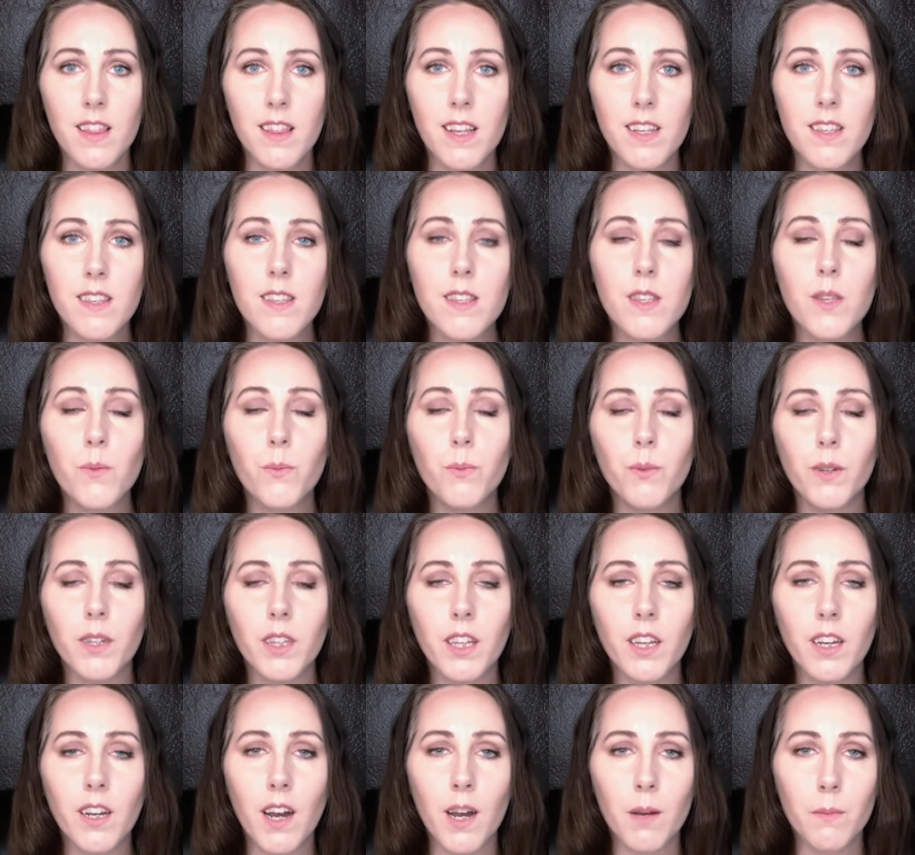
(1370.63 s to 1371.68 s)
This is a
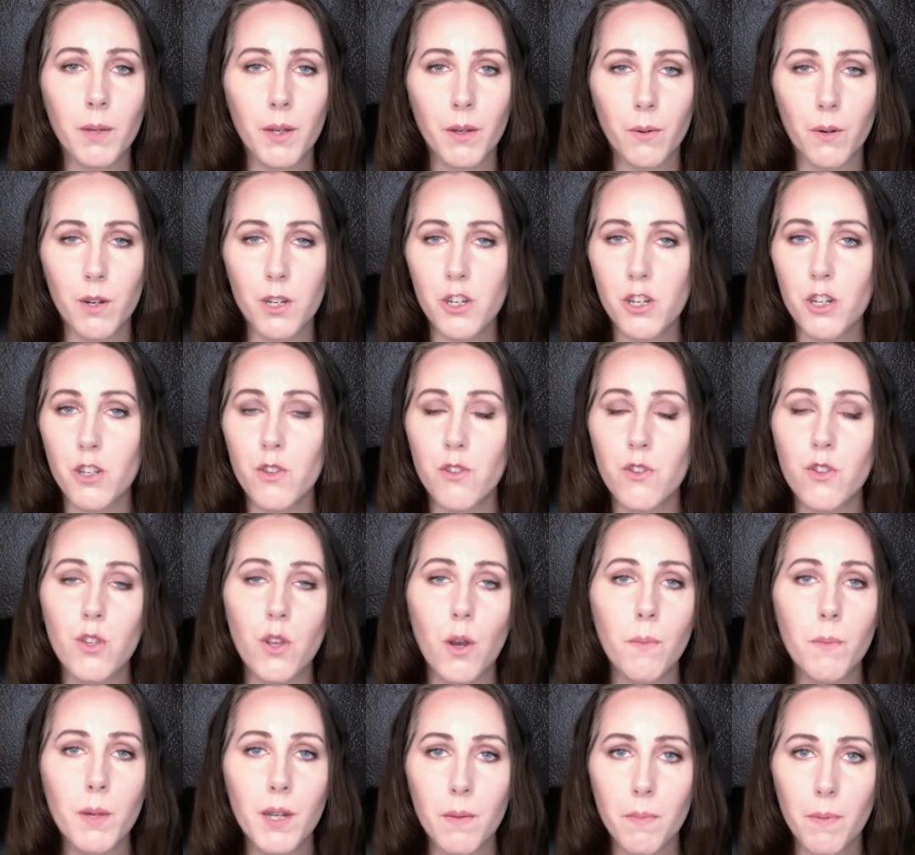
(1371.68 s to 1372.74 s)
really common question
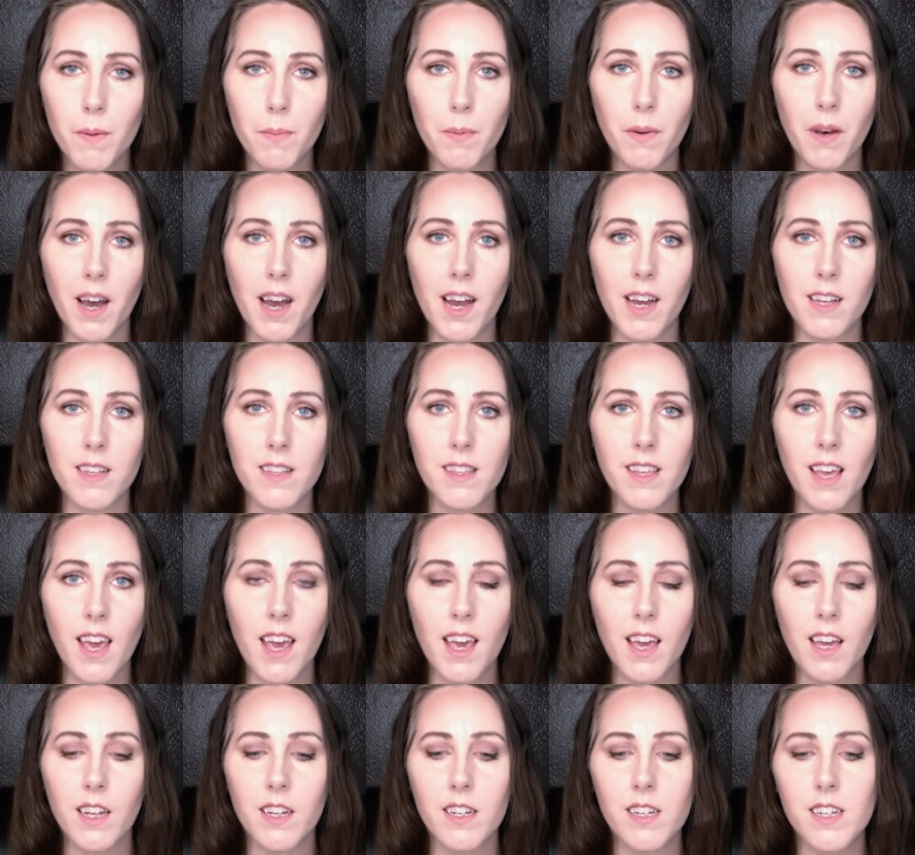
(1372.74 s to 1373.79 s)
so many people ask,
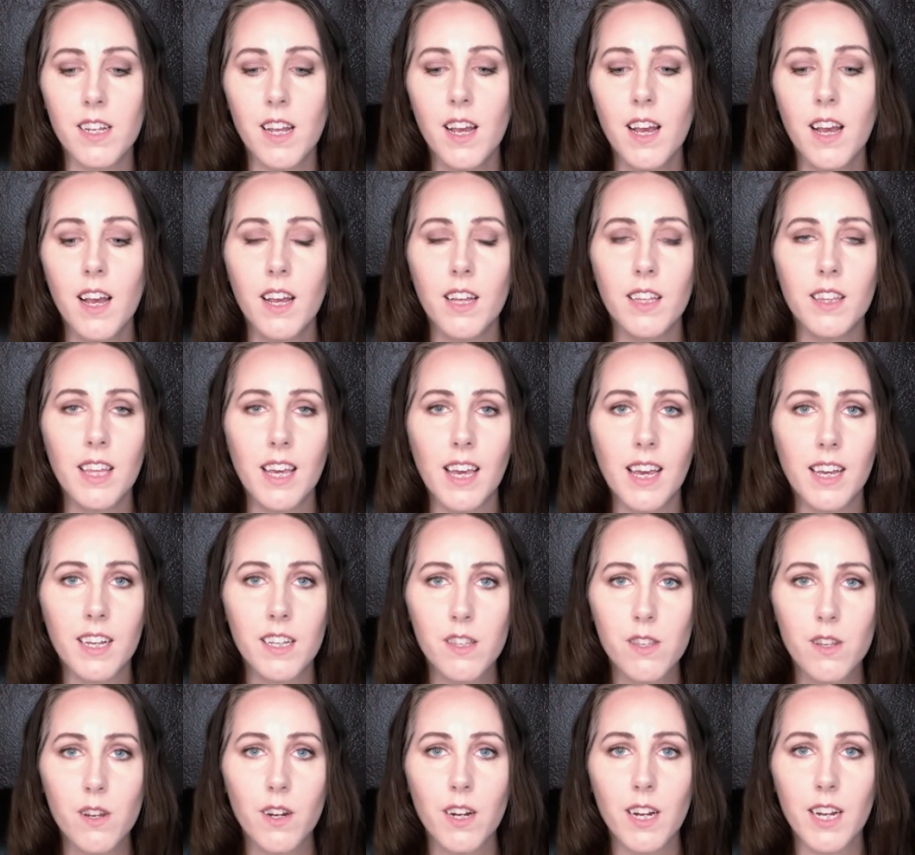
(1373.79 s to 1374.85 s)
and the
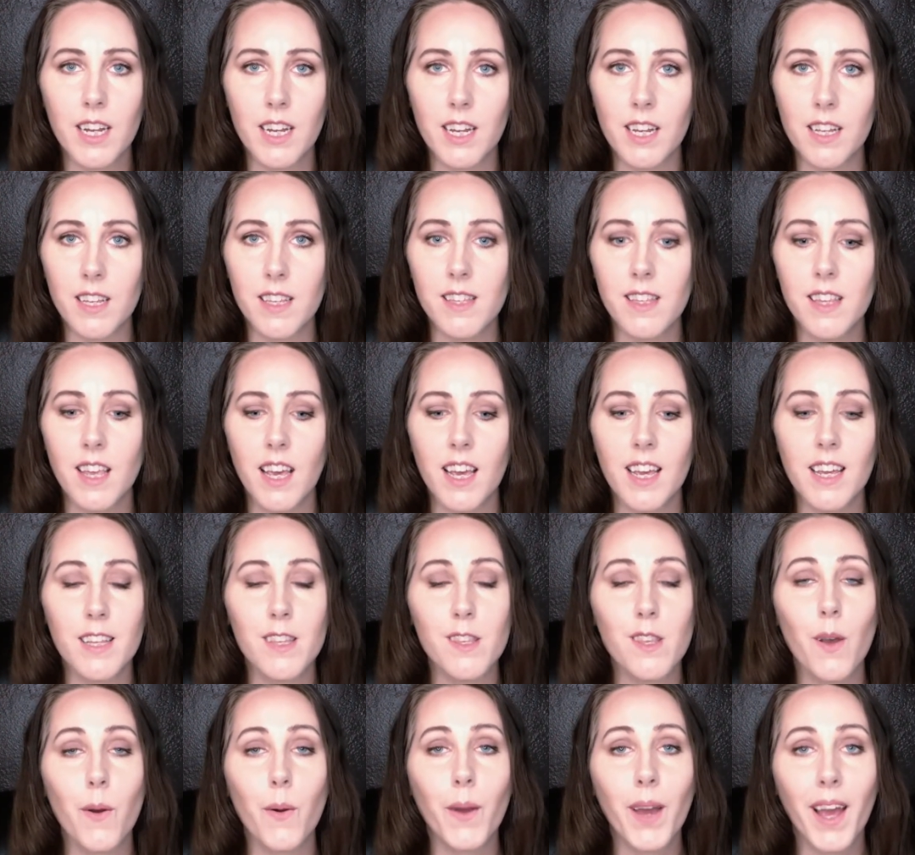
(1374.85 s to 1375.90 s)
answer is
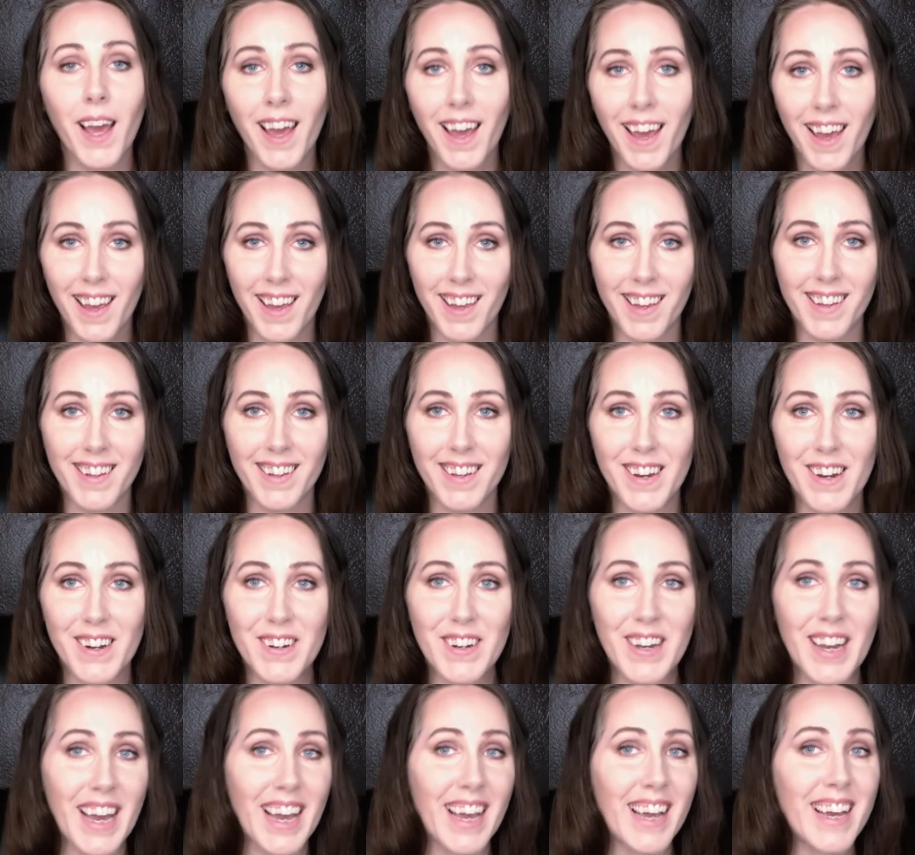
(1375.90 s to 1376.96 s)
it's okay.
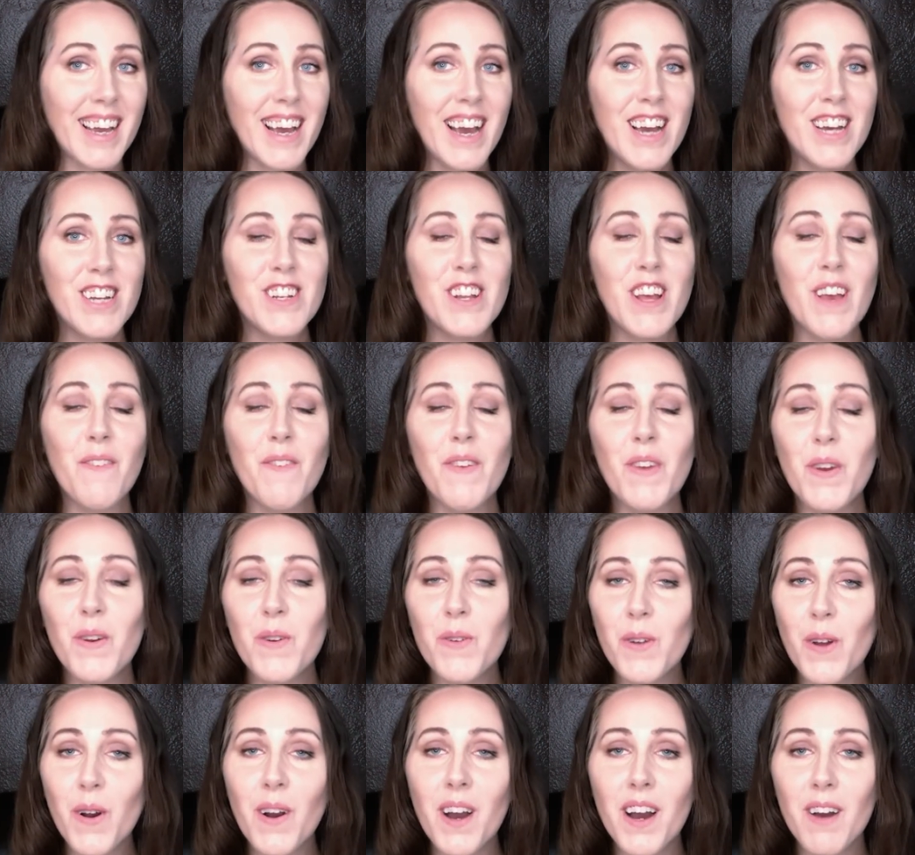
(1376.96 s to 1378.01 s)
Okay? If
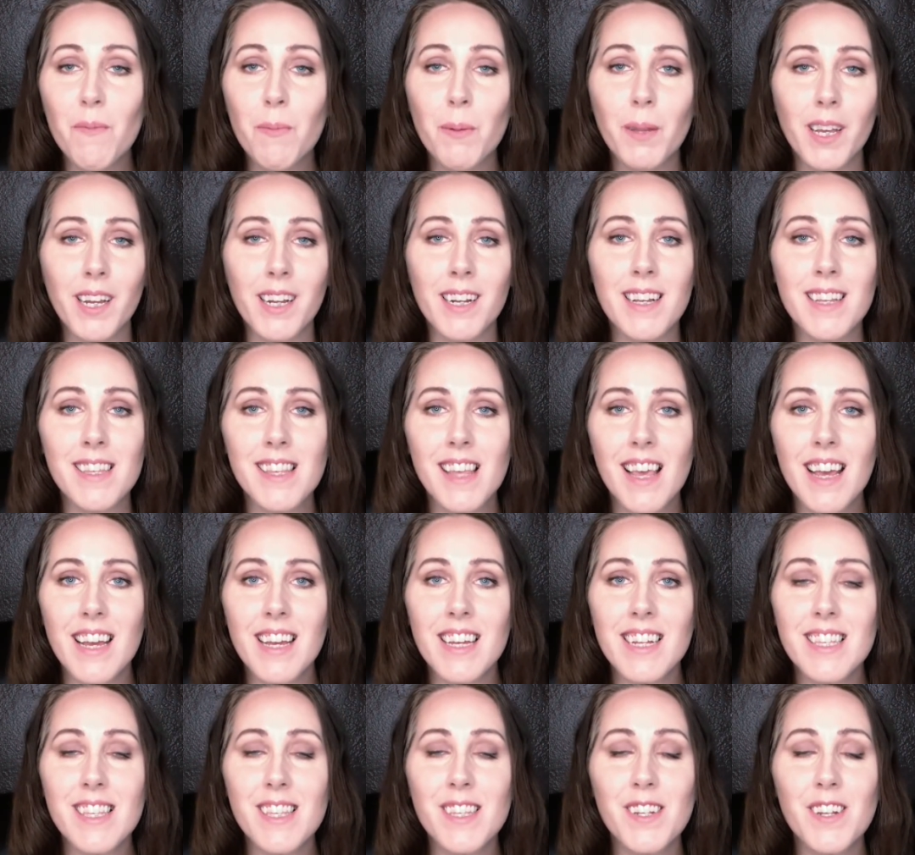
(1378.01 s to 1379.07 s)
you don't have planets,
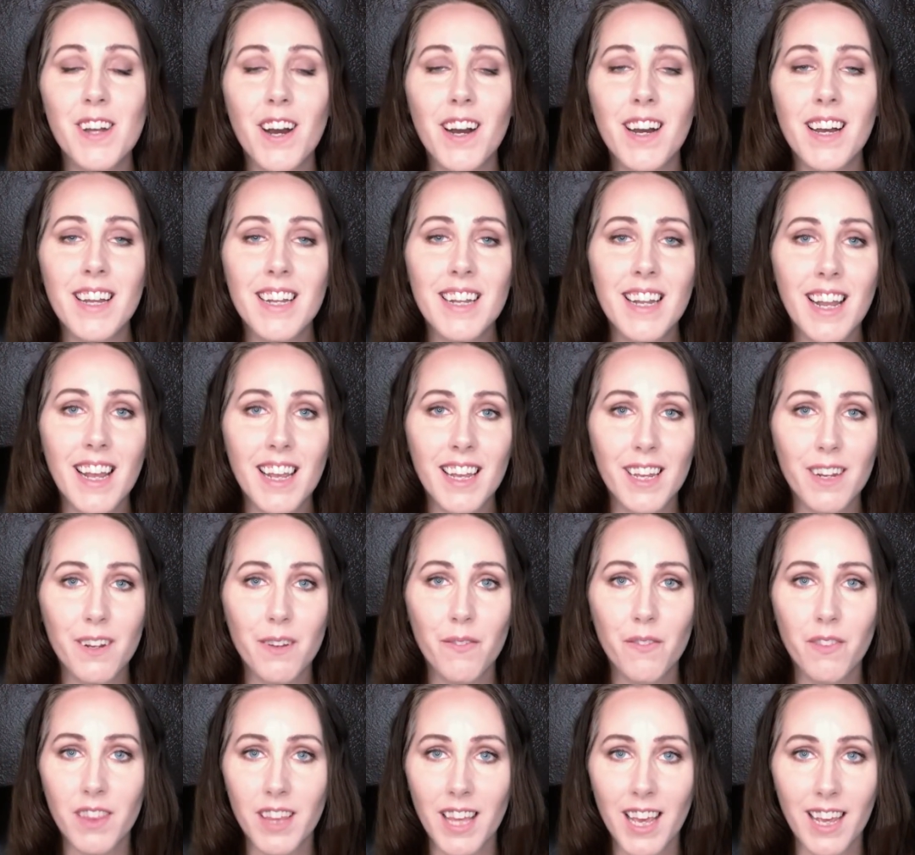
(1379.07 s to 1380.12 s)
it's not a
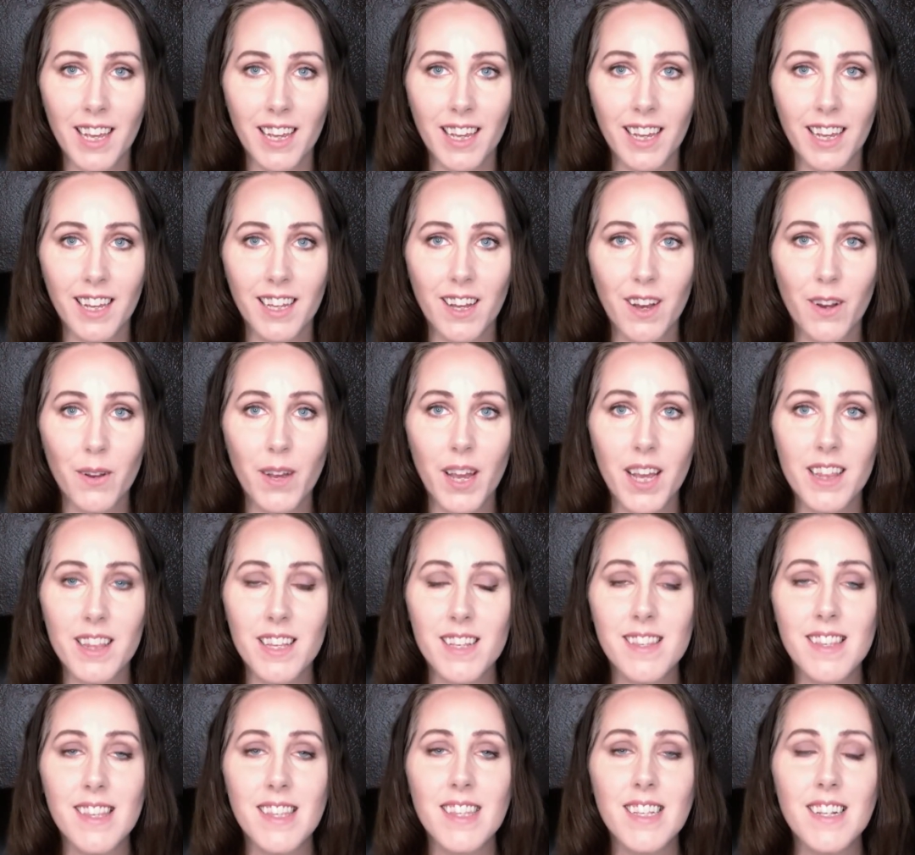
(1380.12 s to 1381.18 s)
negative thing. Okay?
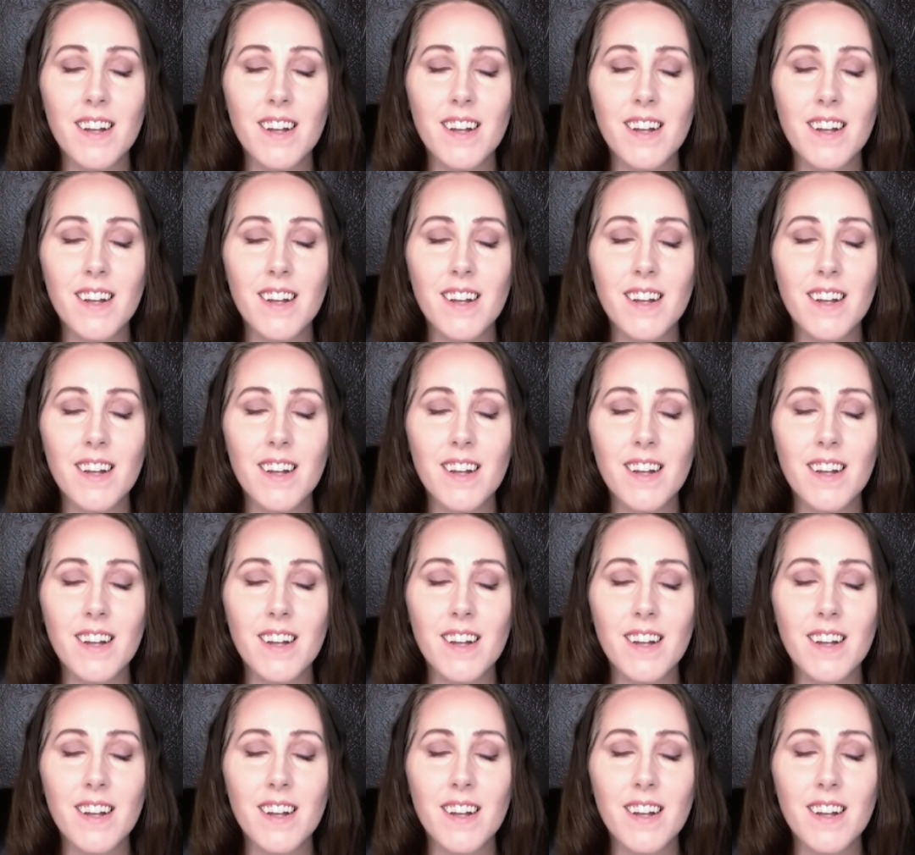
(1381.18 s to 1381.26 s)
This is